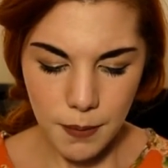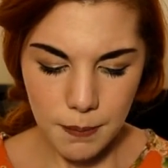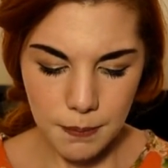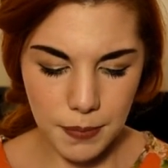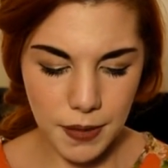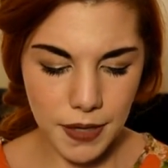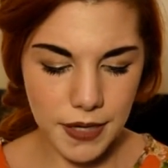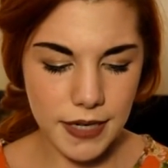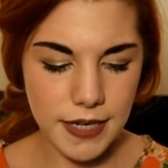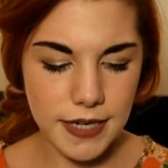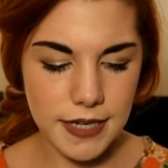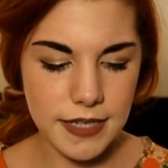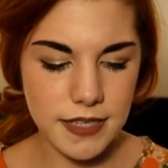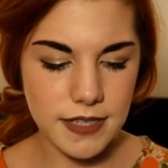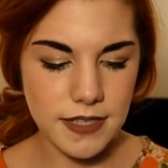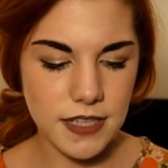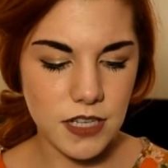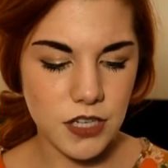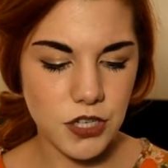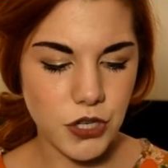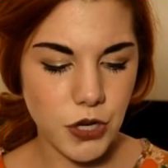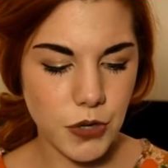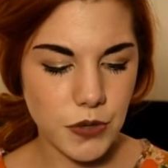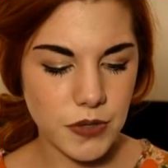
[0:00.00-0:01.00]
but it is
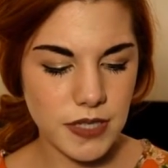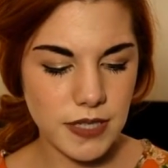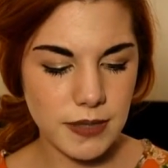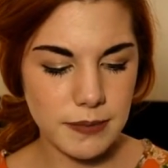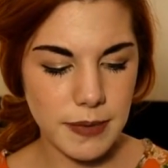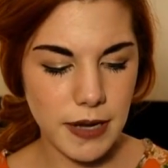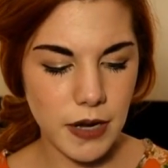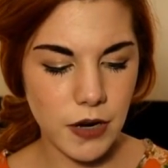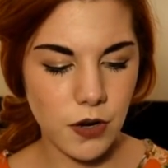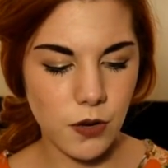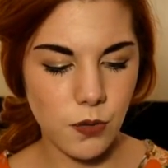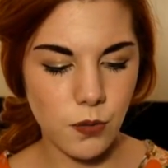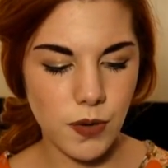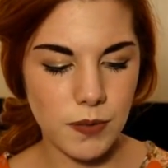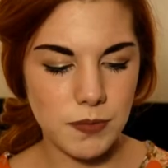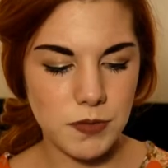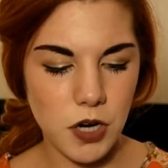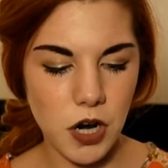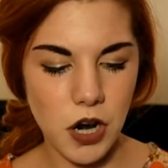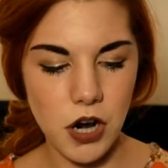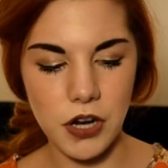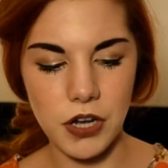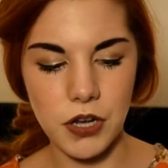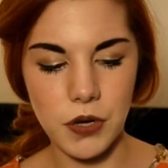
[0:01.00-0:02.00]
the Josie Marin Whipped
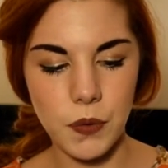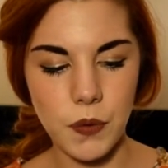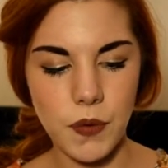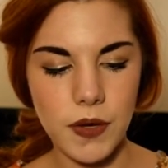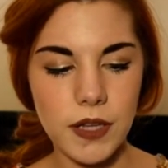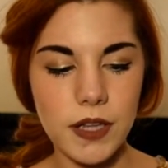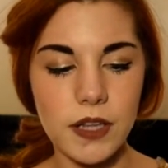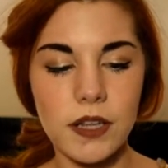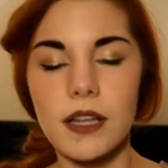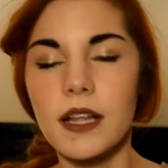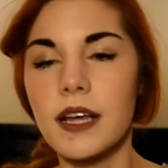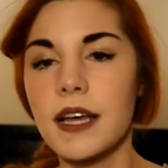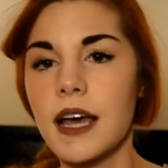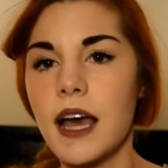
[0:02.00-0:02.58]
Argan Oil,